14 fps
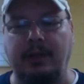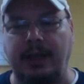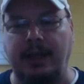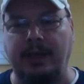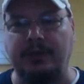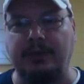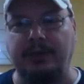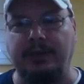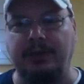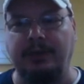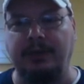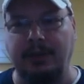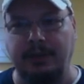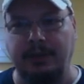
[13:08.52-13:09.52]
actually
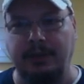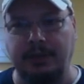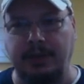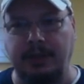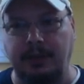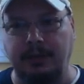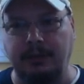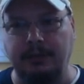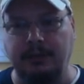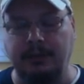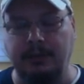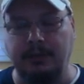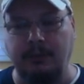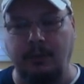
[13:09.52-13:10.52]
look
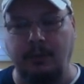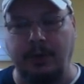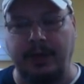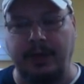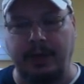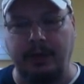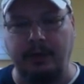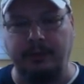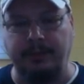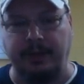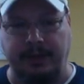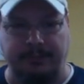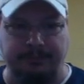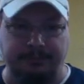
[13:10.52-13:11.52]
when I open
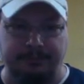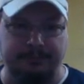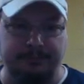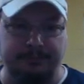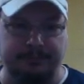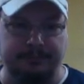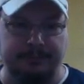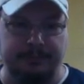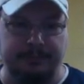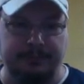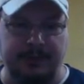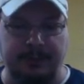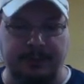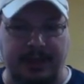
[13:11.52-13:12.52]
them.
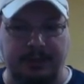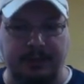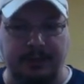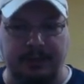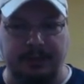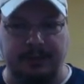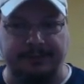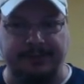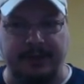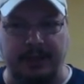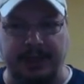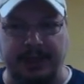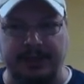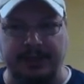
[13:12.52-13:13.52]
They might look a little
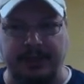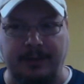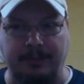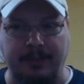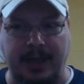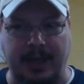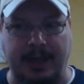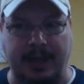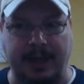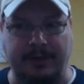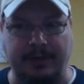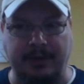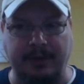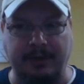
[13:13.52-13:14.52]
funky, so I might have
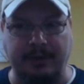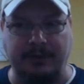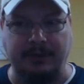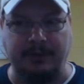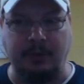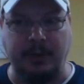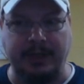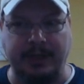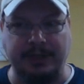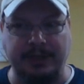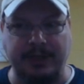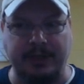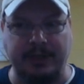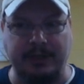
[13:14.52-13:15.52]
to do some quick
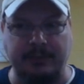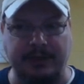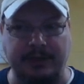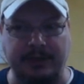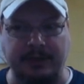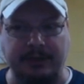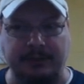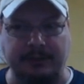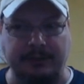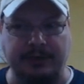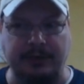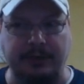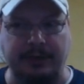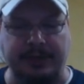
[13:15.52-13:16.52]
adjustments to some
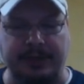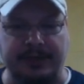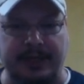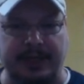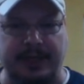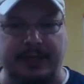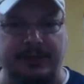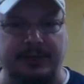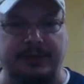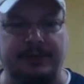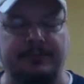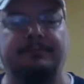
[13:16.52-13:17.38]
screen sizes.